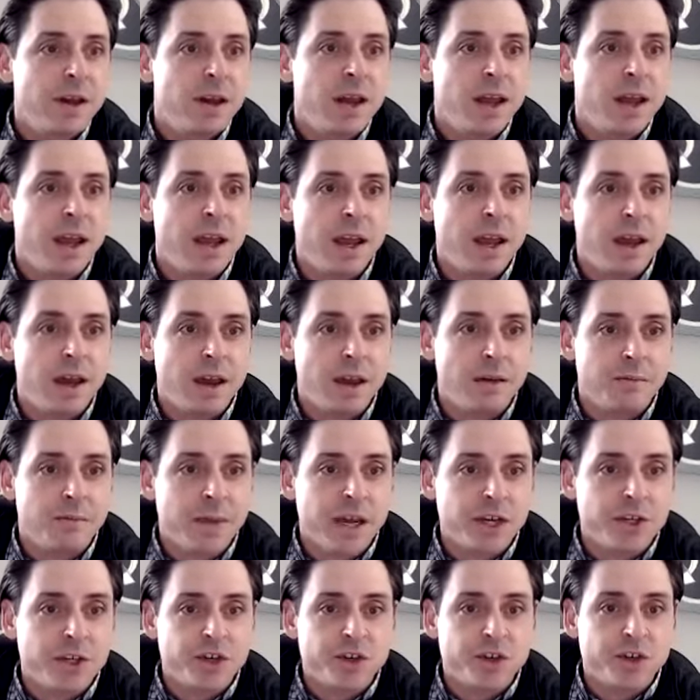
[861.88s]
and
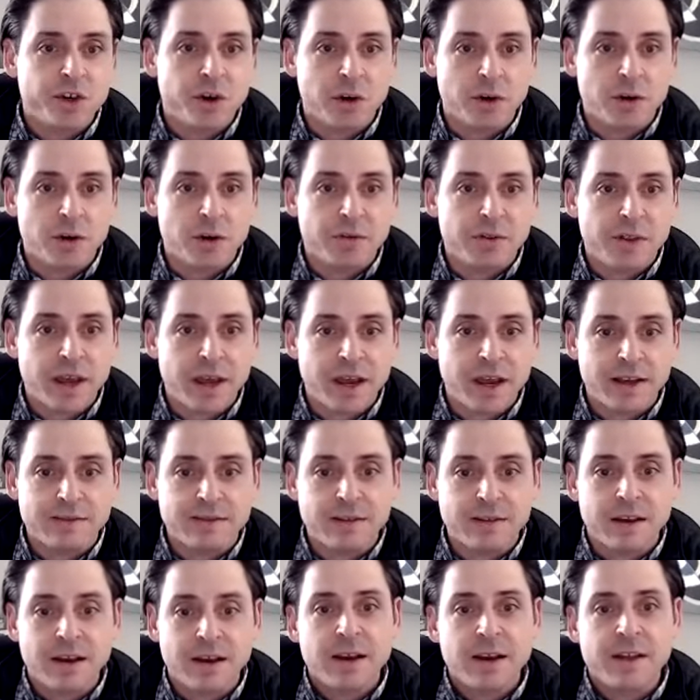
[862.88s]
make sure
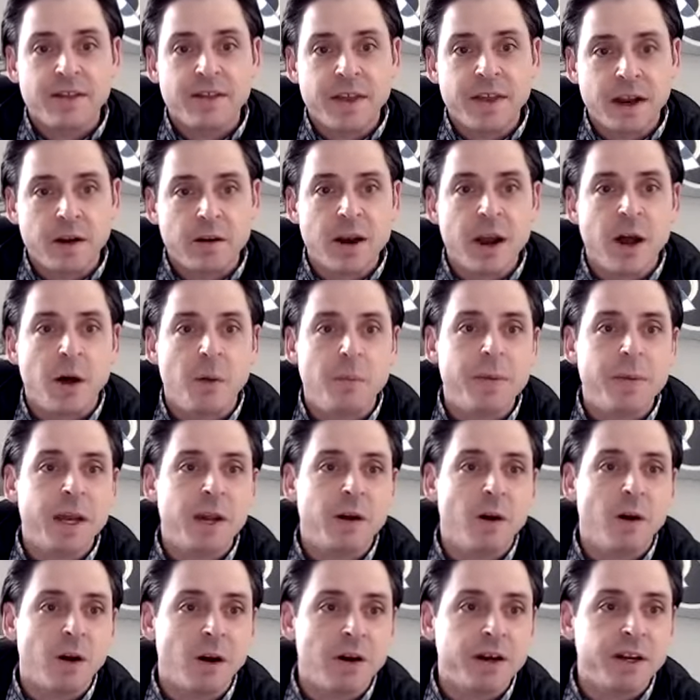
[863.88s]
that they're helping
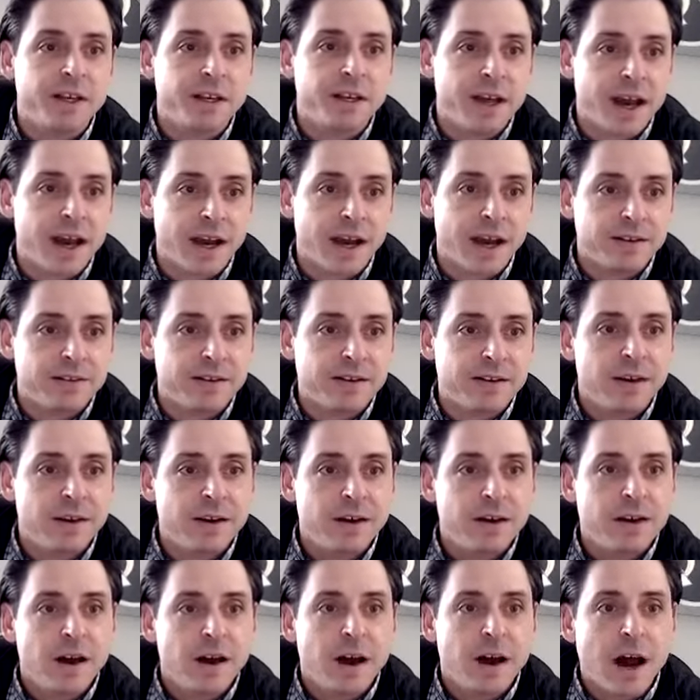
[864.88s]
architect
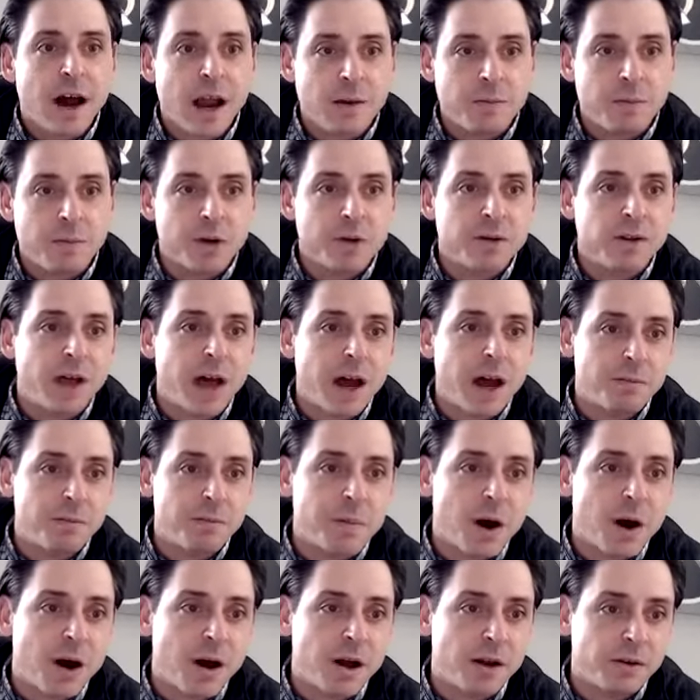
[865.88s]
a hybrid cloud
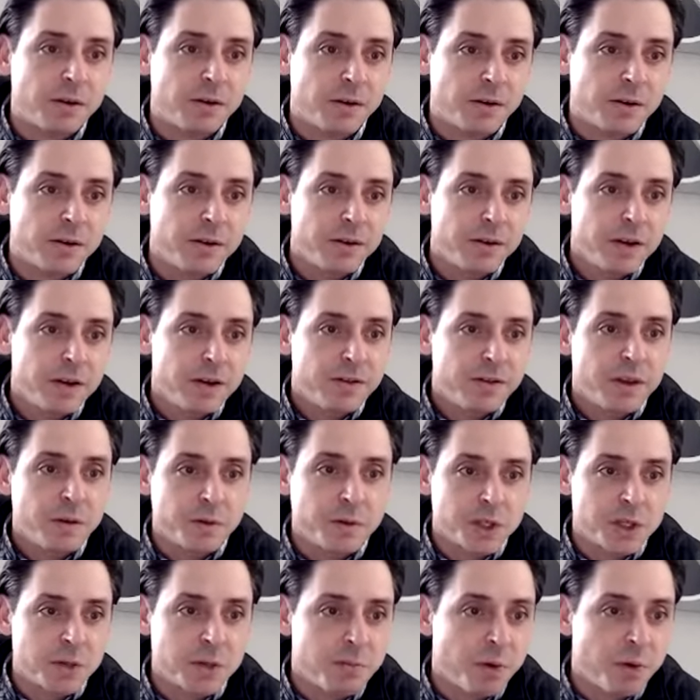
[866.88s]
model that will
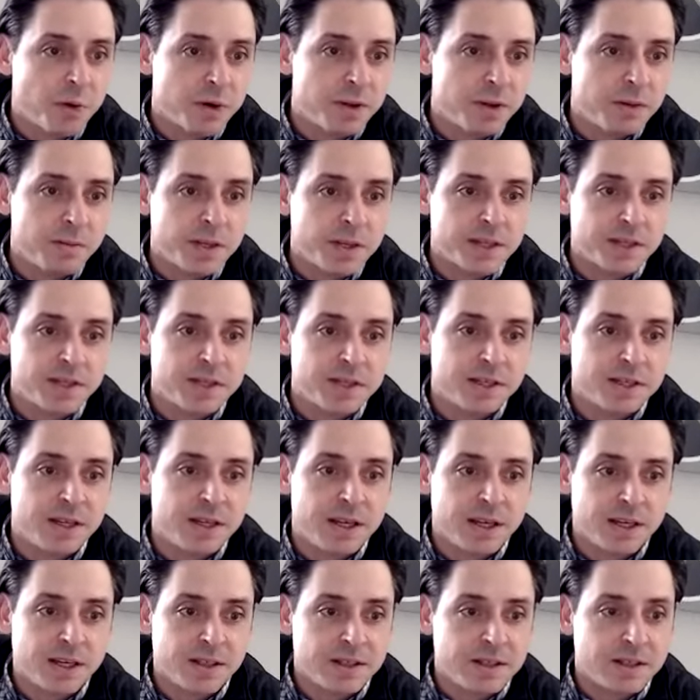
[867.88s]
support the business
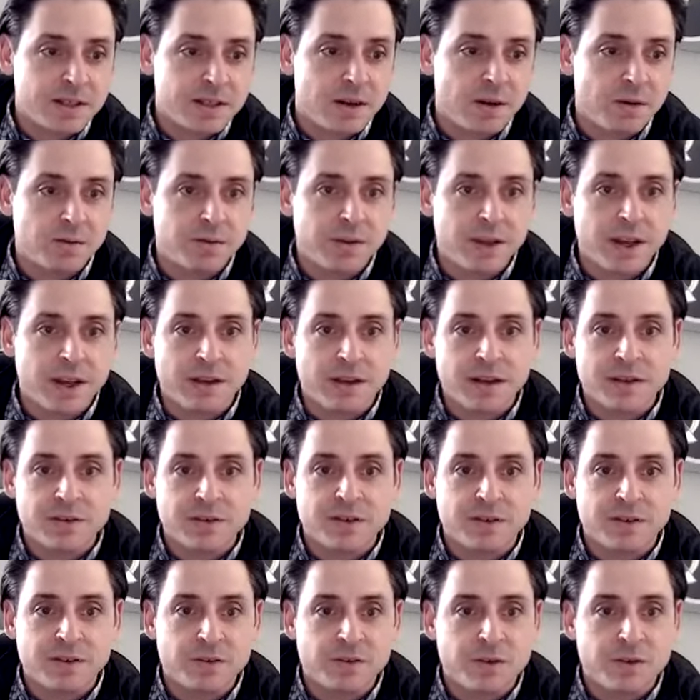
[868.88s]
needs. So that's
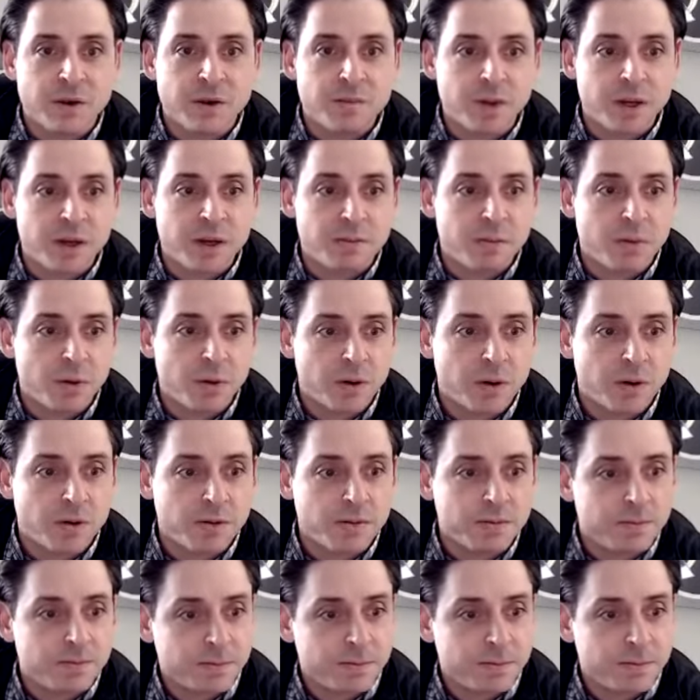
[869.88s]
extremely important.